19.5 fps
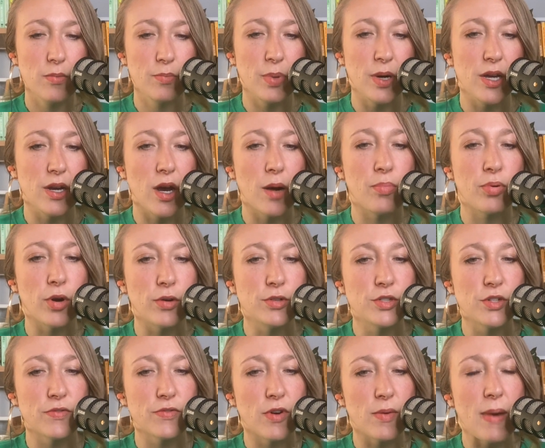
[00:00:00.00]
But approach
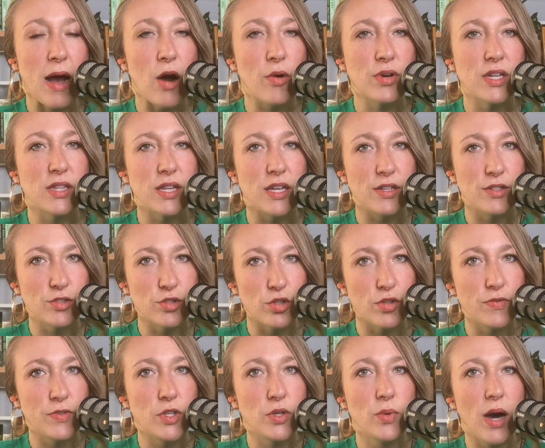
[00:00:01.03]
it from how can they
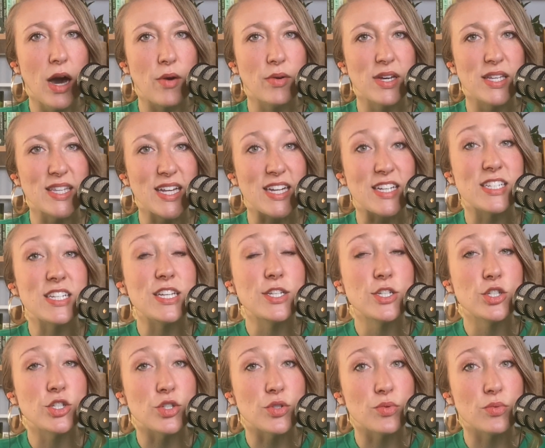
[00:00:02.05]
serve you? How can they
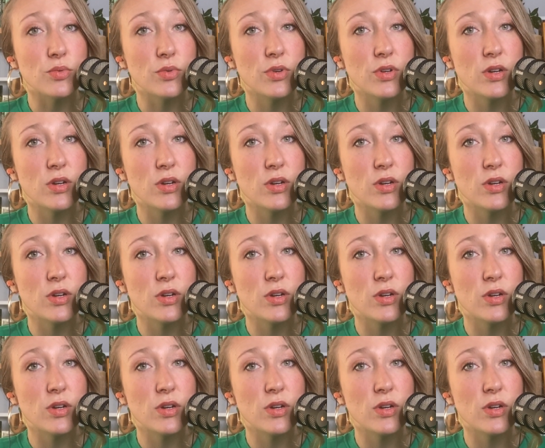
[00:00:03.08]
teach you